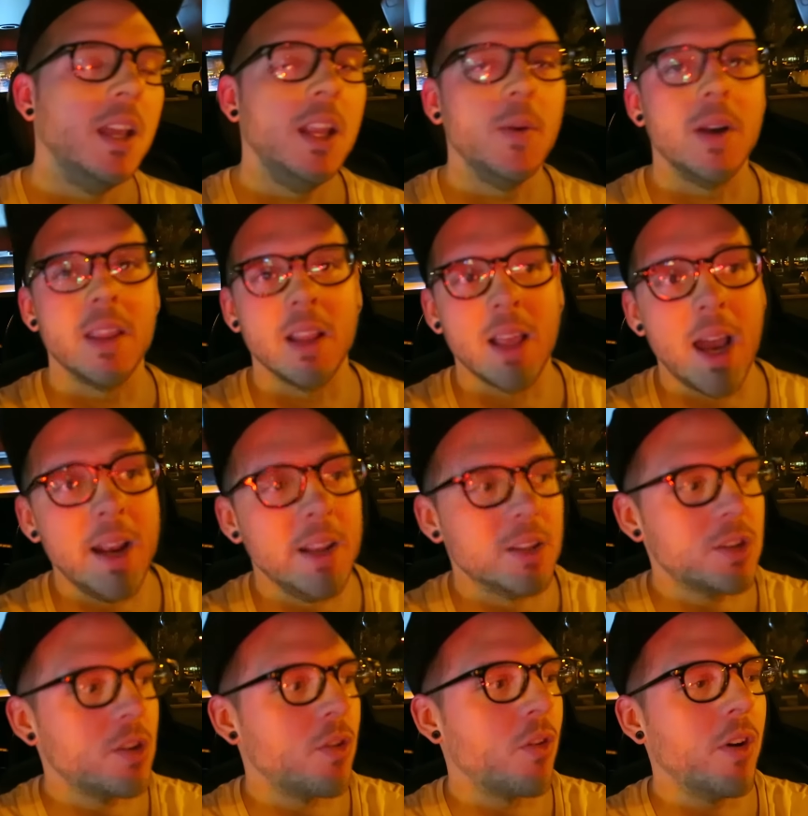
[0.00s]
Anyway, the line
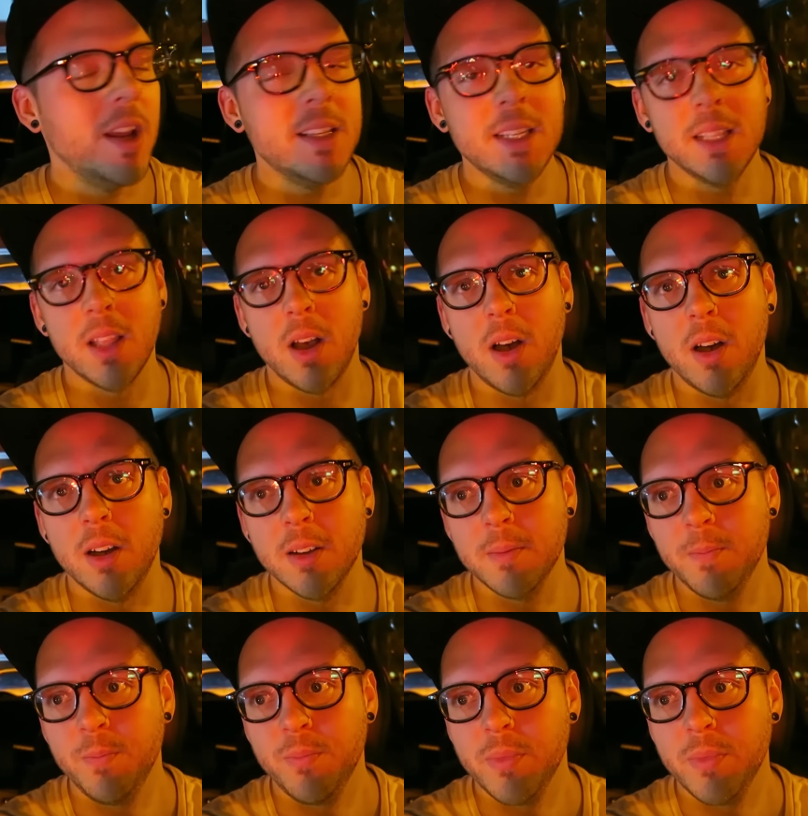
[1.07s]
is crazy long,